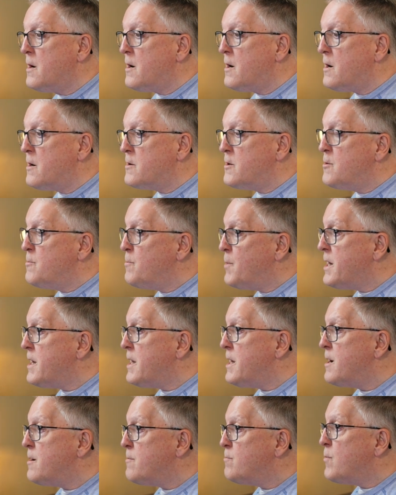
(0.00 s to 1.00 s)
Uh, you may
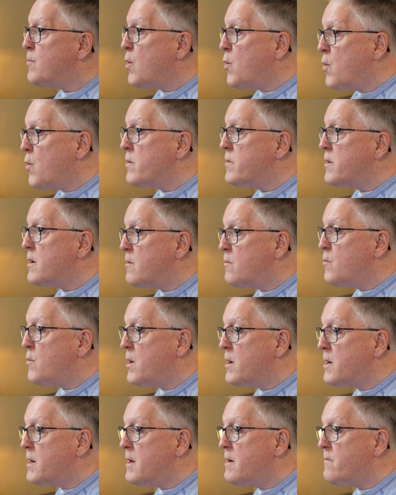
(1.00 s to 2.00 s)
have more than
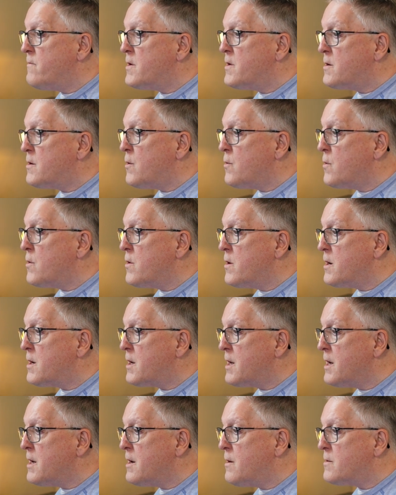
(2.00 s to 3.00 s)
one inventory
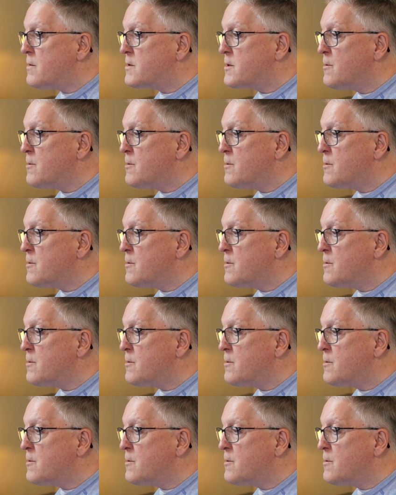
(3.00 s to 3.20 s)
account,